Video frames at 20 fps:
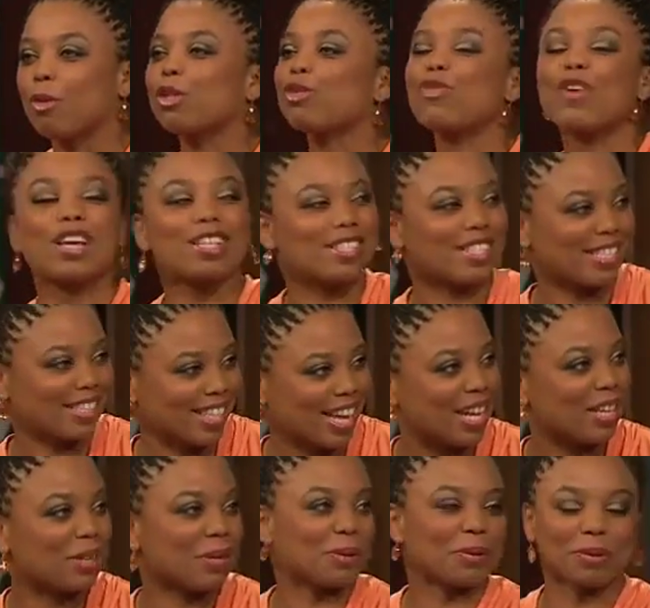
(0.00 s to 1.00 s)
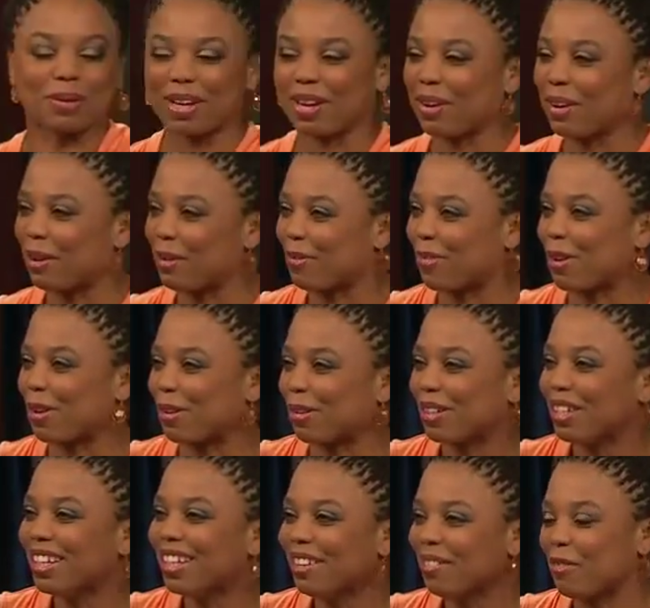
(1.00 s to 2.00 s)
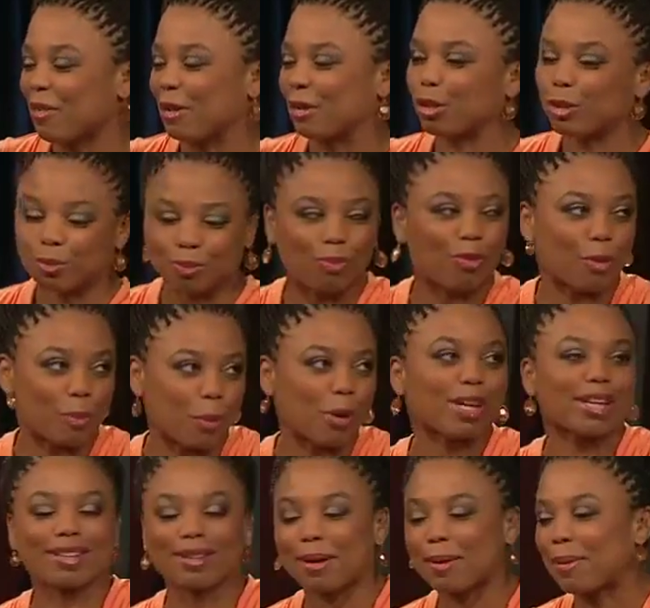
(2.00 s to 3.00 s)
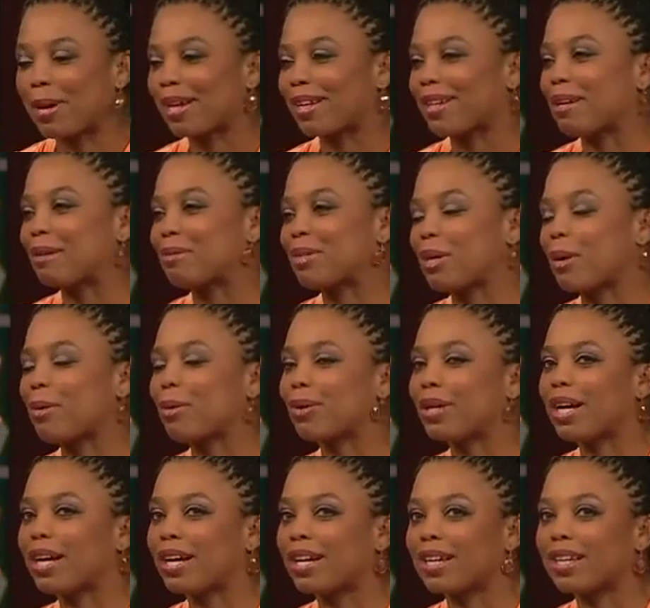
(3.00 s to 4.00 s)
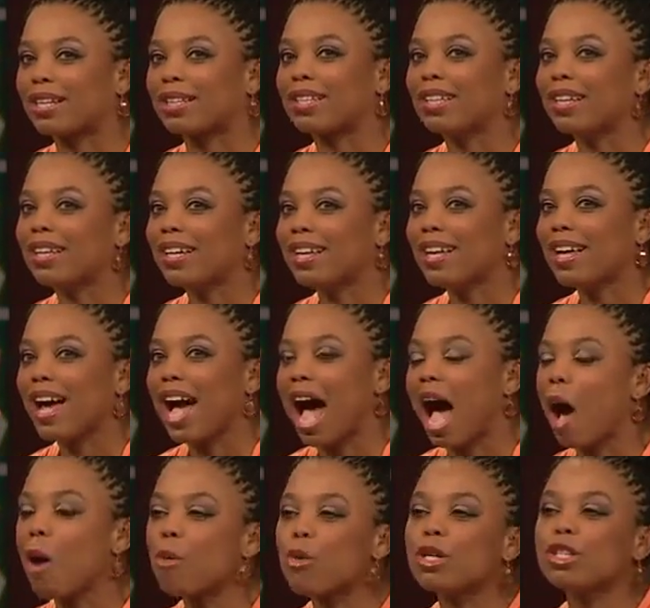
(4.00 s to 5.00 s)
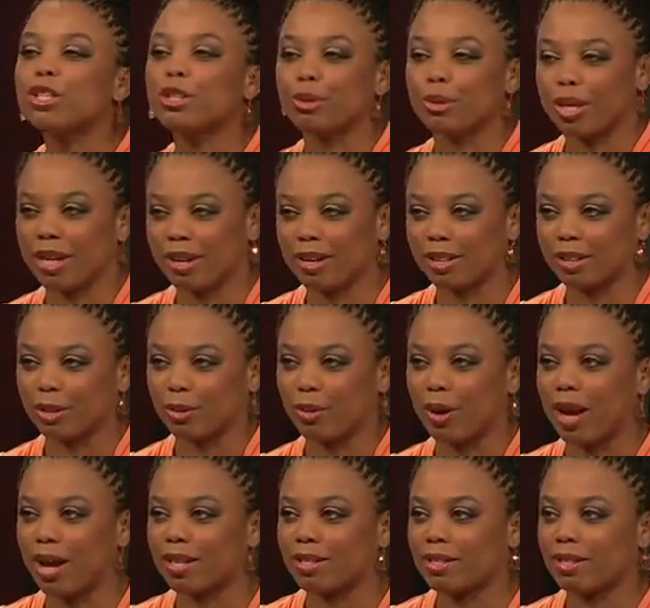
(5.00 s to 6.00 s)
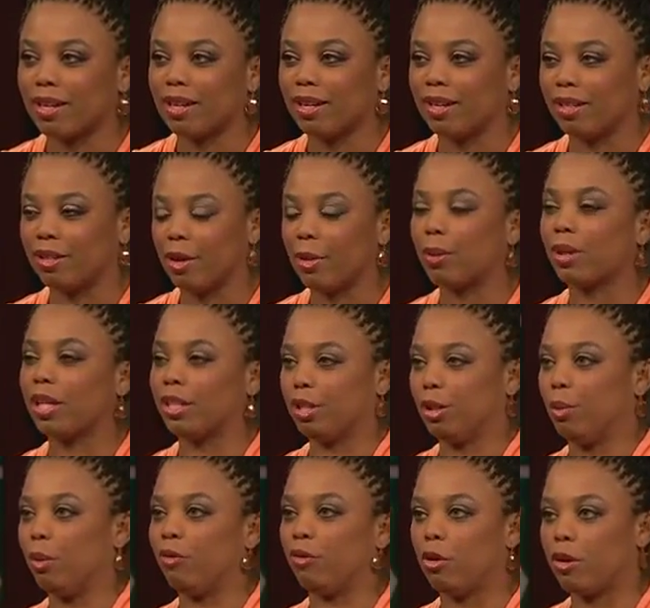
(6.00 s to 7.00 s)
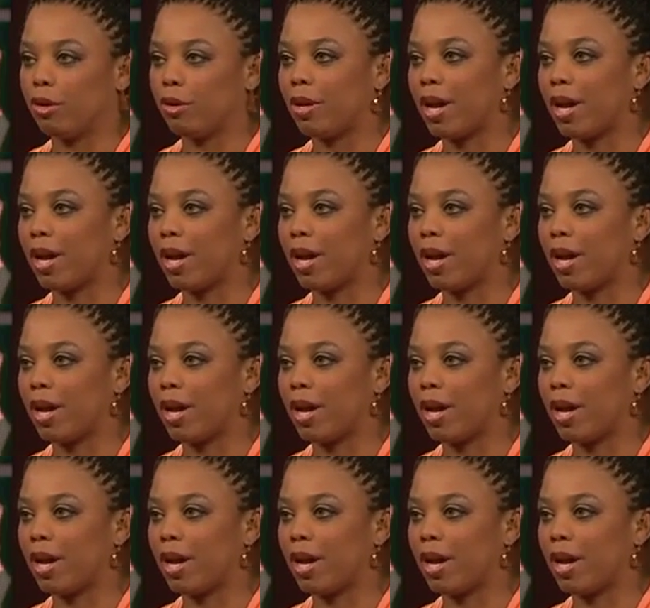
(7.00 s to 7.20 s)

Was fuzzy. Thank you, Carrie, for bringing that back up. So, how would you characterize your relationship with Floyd?